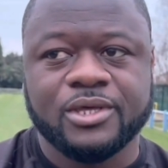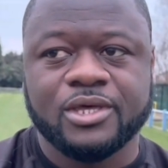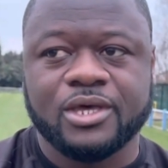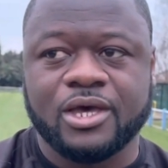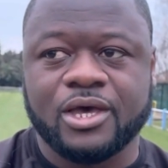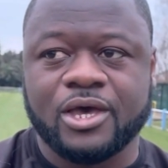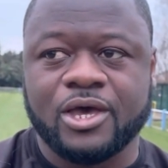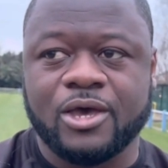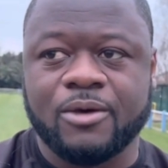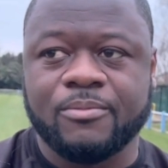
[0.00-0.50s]

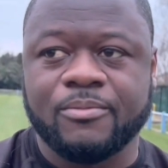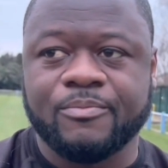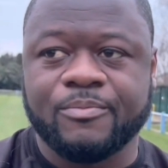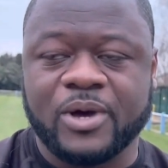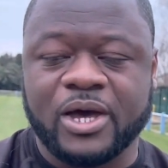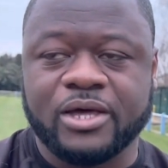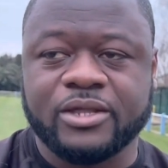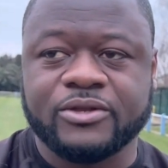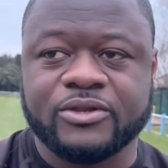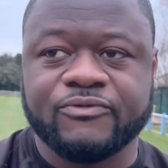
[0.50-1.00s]
Um,
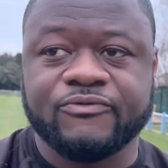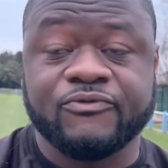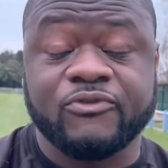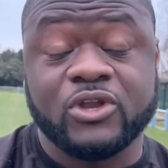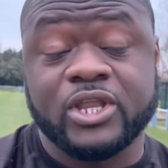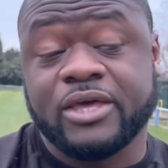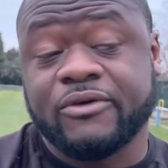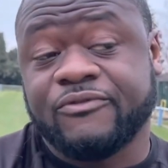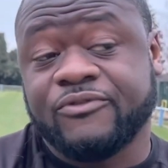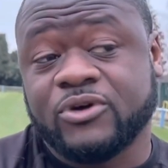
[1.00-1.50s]
but for
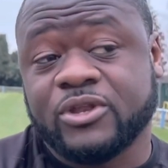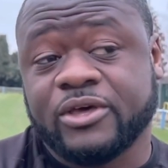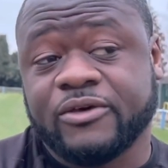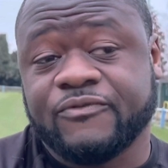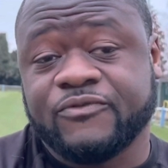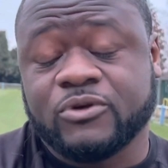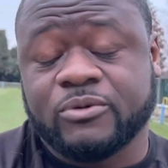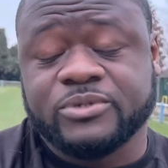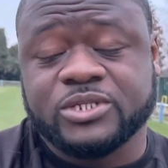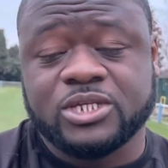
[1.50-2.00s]
the, for, the,
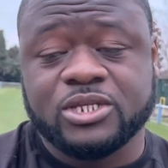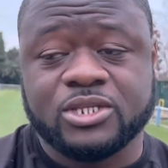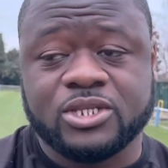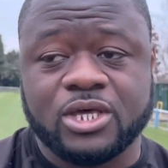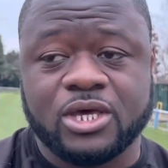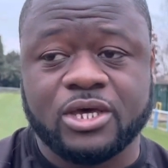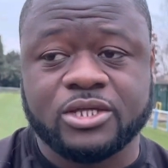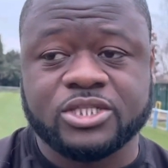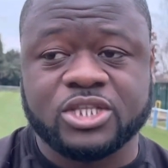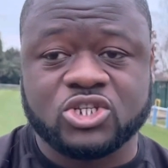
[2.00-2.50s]
for obviously
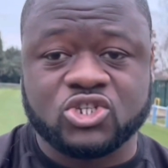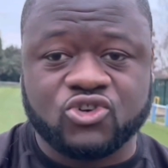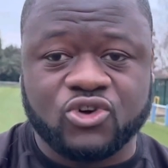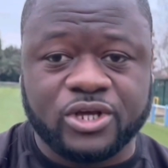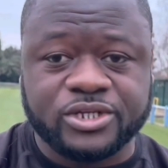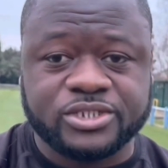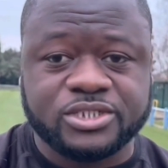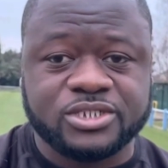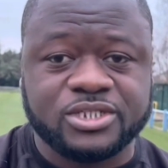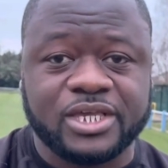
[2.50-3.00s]
the the
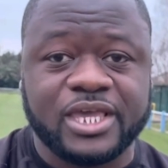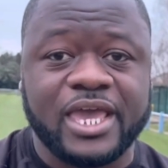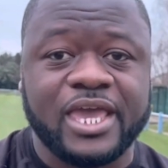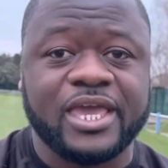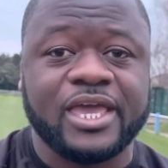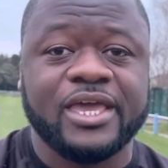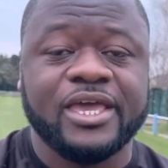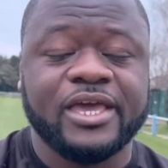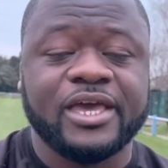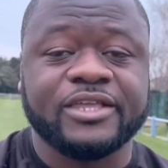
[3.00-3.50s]
trust to get
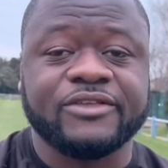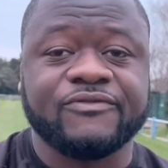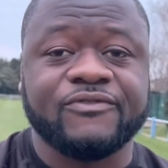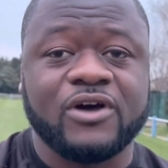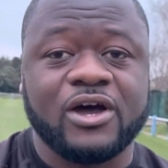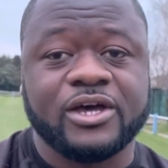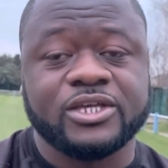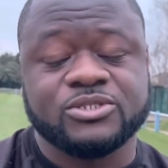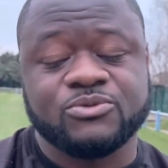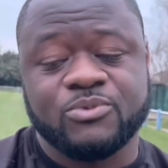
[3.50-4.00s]
it as
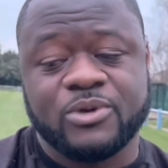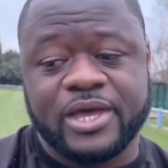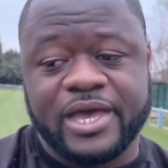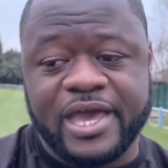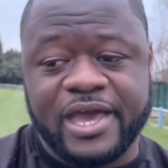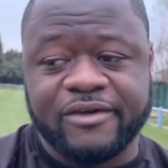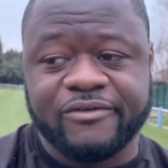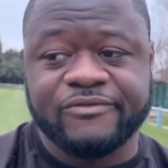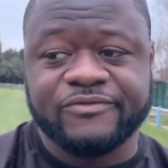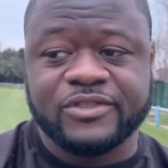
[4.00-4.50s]
far as we
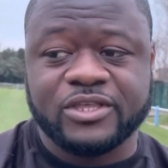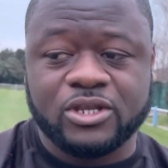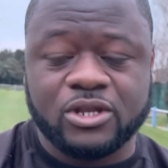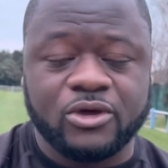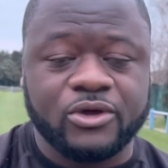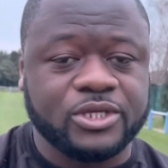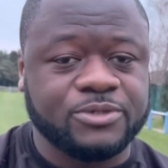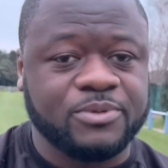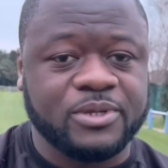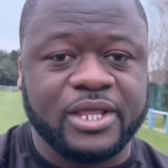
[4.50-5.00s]
have, you know,
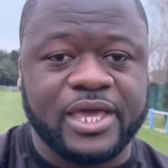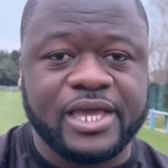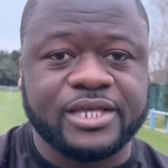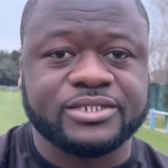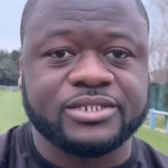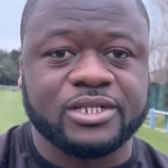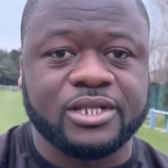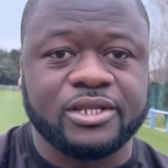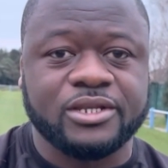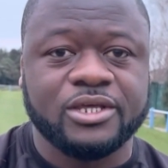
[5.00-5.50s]
it's been
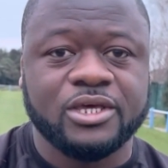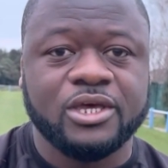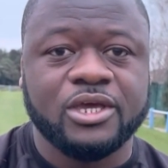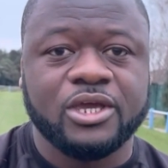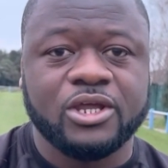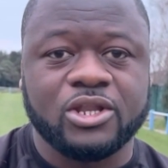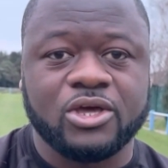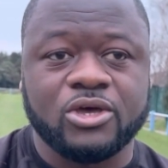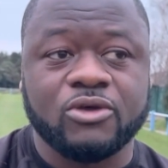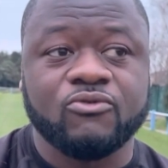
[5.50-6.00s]
excellent.
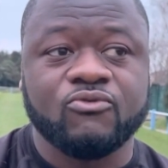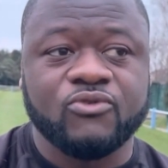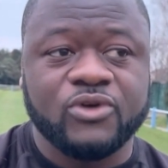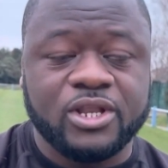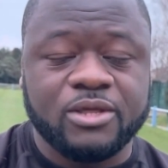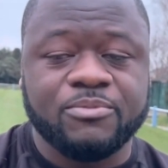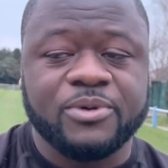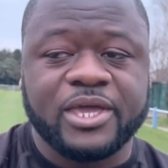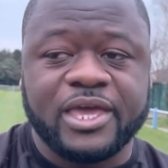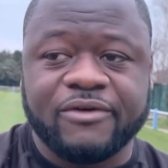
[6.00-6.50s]
You know,
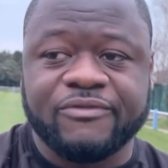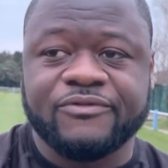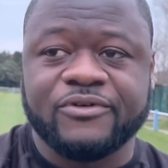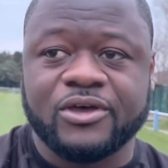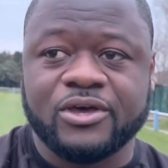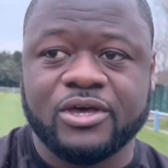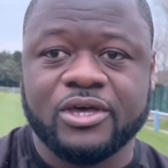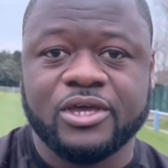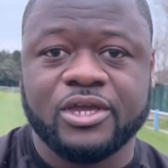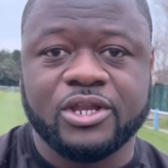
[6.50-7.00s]
really big
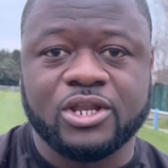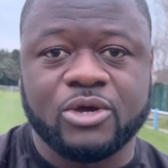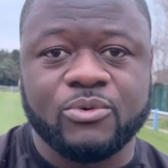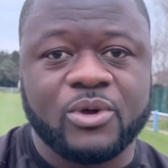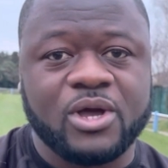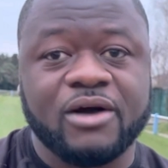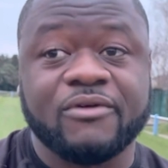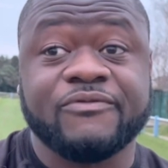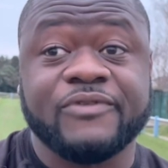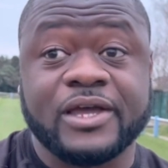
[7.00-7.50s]
effort. You know, we
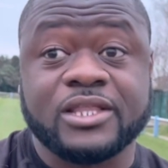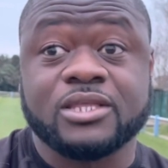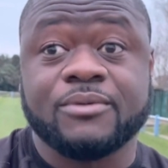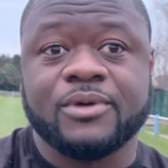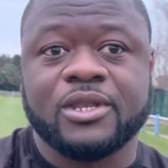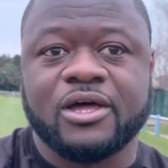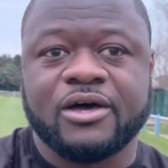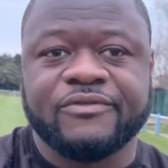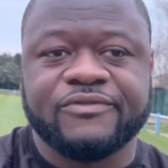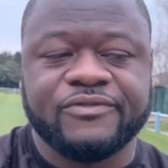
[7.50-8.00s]
can't thank them
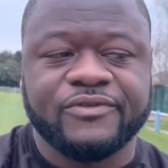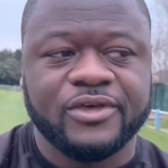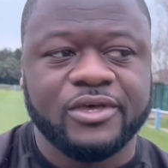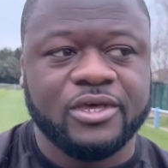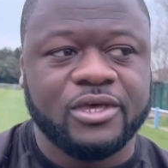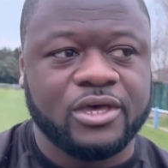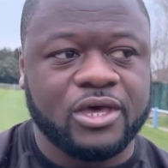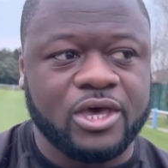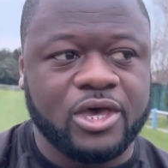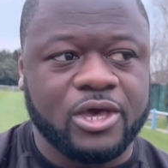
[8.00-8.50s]
enough.
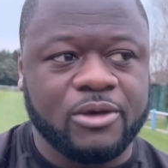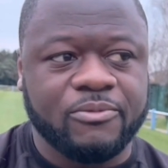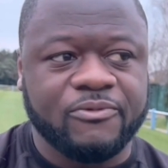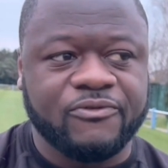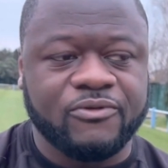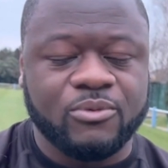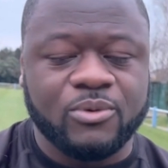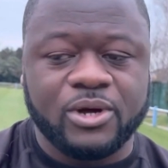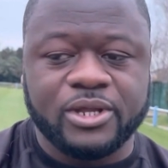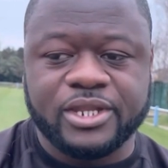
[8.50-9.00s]
Um,
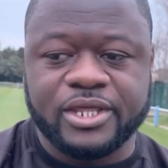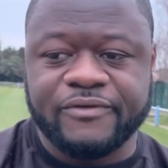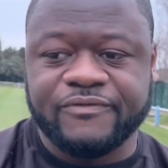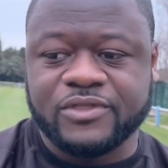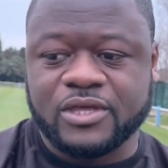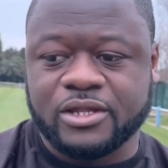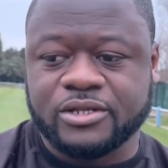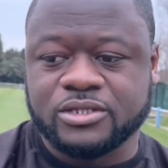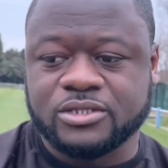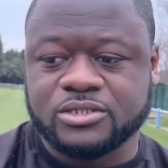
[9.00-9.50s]
for what they've
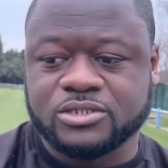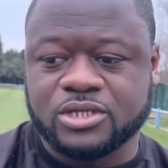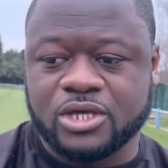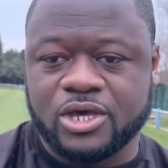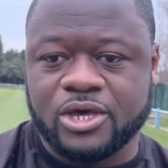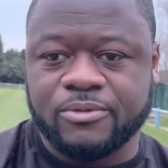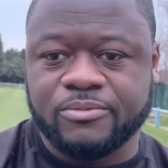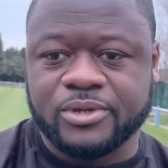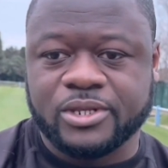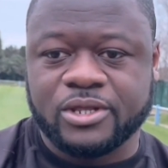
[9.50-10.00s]
done,
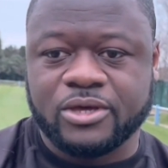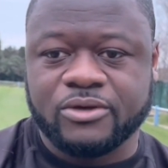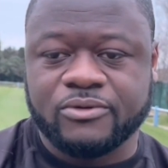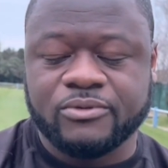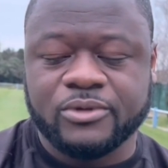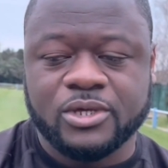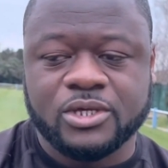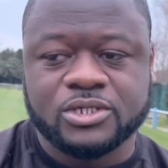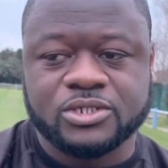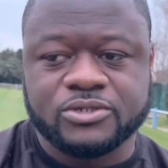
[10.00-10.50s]
you know,
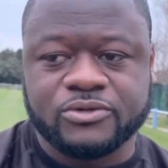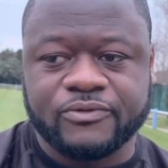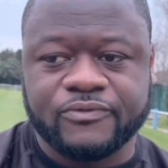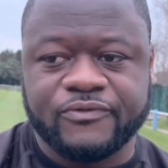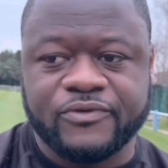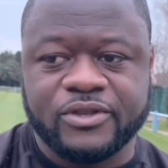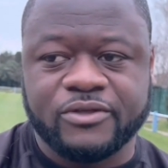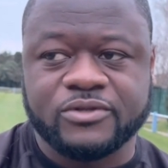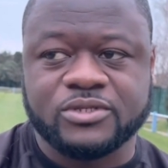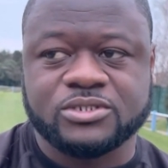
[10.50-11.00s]
so
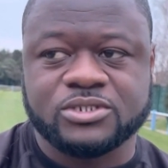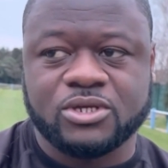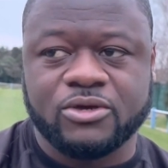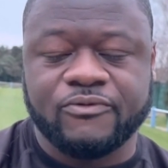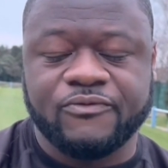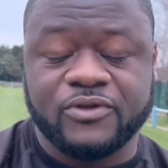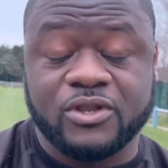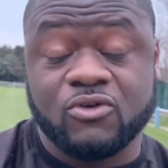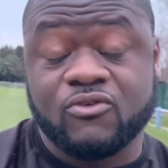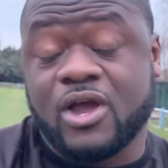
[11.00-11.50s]
for the so
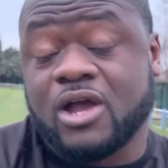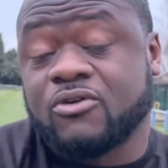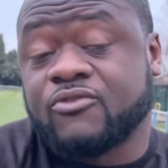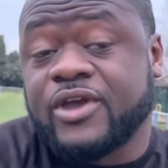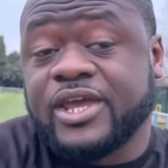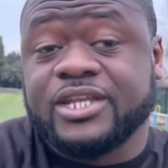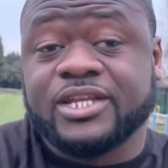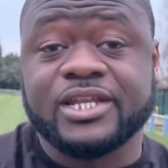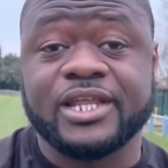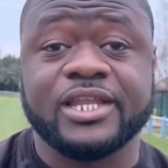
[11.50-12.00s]
for the ground
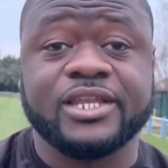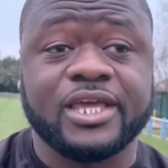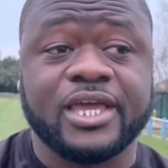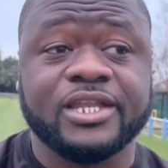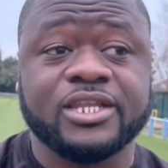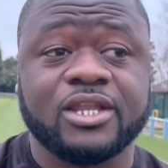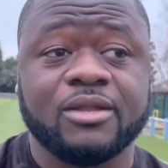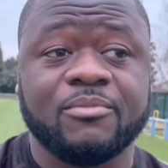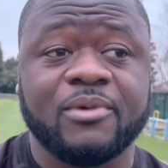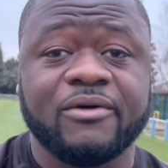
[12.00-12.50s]
grading at the
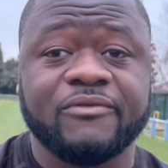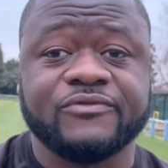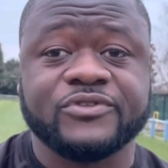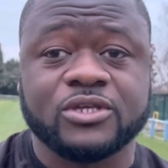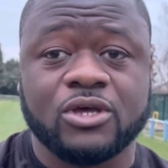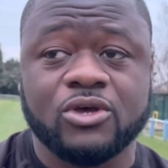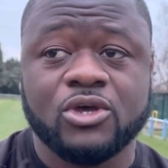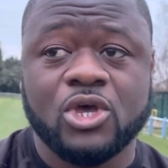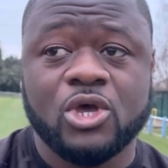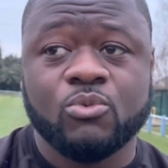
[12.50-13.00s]
end of the month.
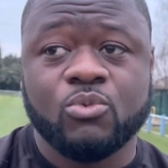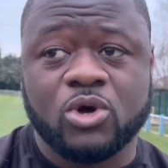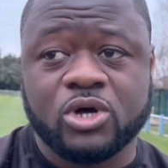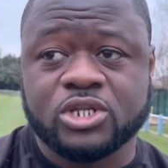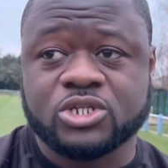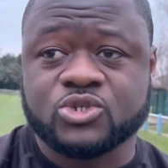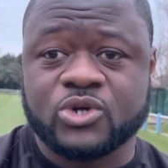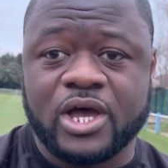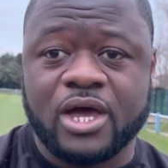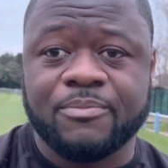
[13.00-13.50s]
So we're
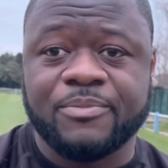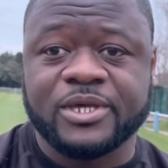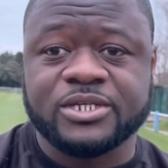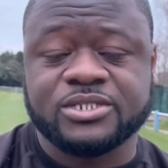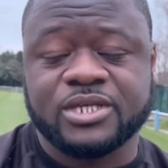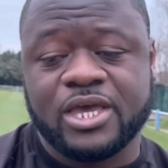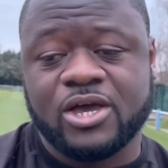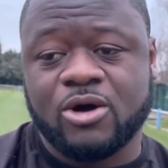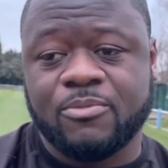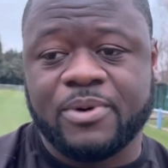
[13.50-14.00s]
going to try our best
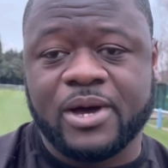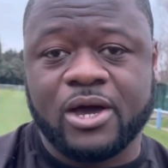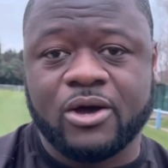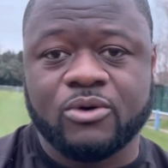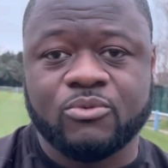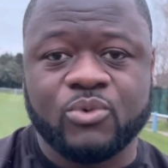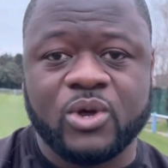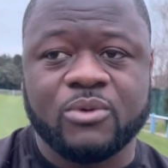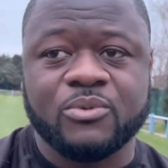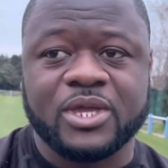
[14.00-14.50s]
to help
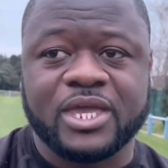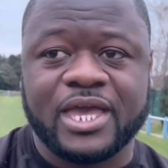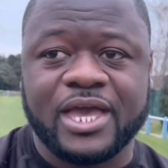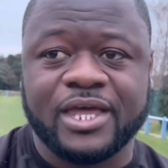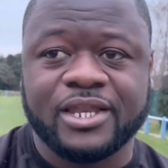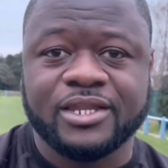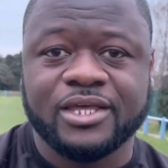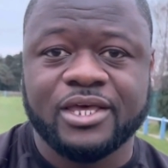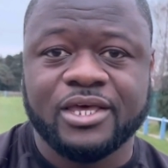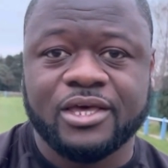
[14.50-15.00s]
out where we
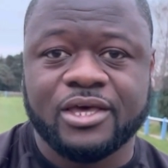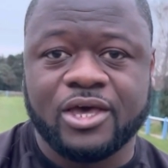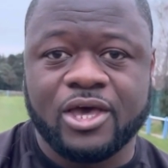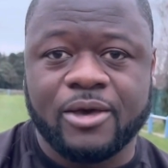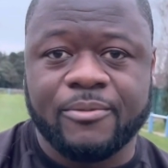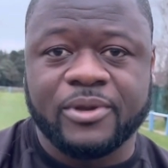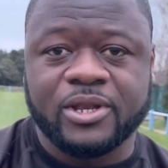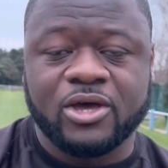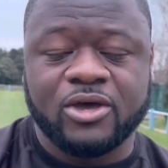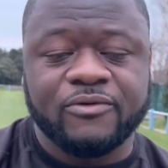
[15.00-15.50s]
can,
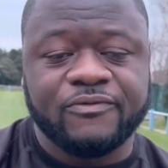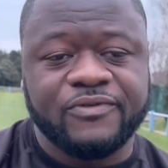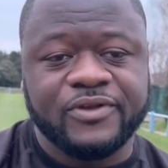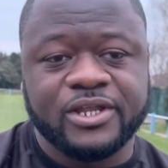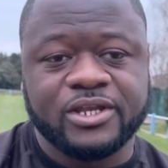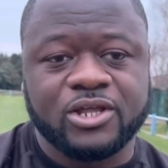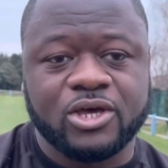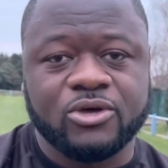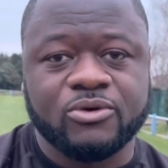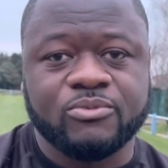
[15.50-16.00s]
and hopefully,
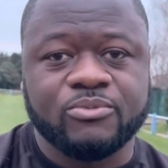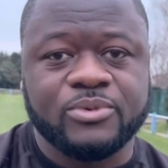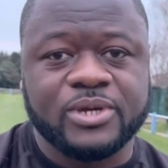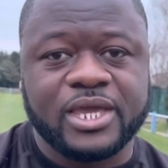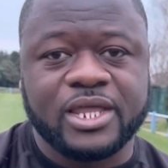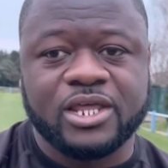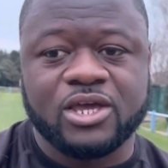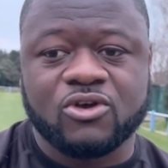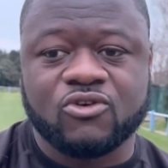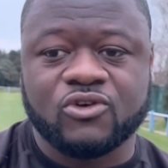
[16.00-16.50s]
you know, we
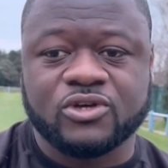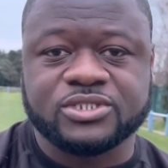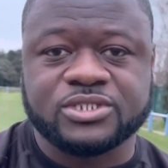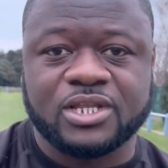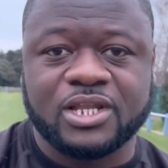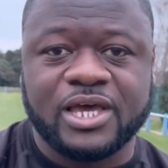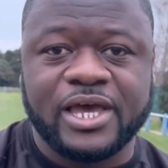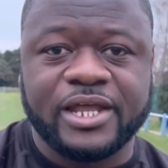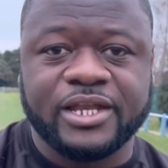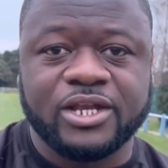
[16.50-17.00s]
get it across the
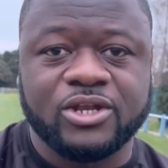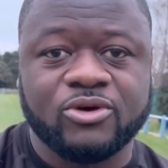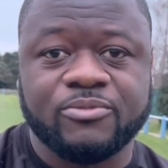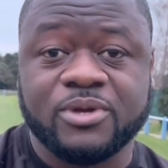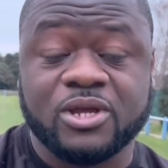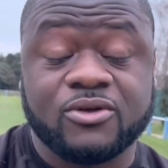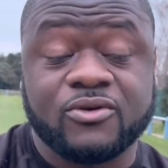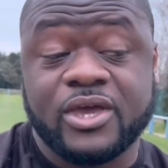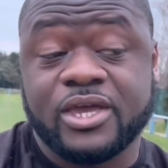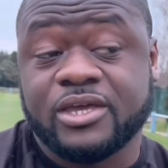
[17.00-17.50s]
line. And it'll
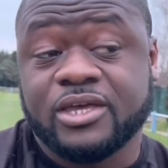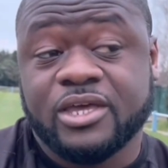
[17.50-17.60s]
be great